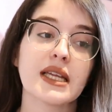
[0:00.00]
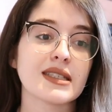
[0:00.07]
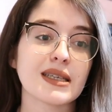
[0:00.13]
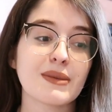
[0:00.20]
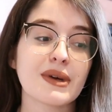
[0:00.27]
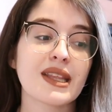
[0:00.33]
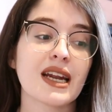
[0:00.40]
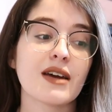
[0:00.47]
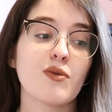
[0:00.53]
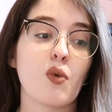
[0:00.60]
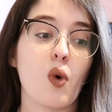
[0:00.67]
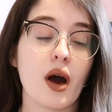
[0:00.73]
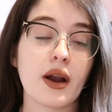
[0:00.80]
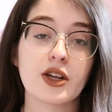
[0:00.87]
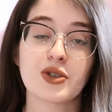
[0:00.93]
It's something that I've
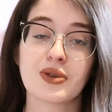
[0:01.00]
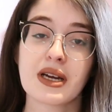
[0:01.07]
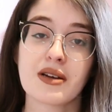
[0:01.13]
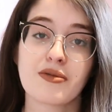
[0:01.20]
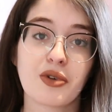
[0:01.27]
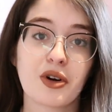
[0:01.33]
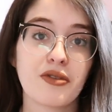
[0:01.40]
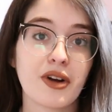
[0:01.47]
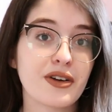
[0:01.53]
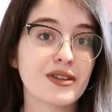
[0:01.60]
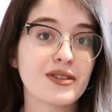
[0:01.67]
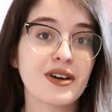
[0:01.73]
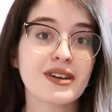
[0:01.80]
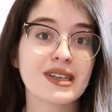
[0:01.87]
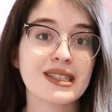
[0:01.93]
wanted to write for a very
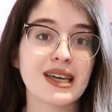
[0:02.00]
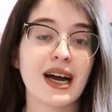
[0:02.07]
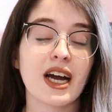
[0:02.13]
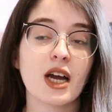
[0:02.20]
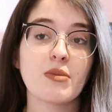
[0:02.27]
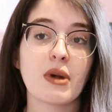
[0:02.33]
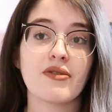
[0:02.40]
long time.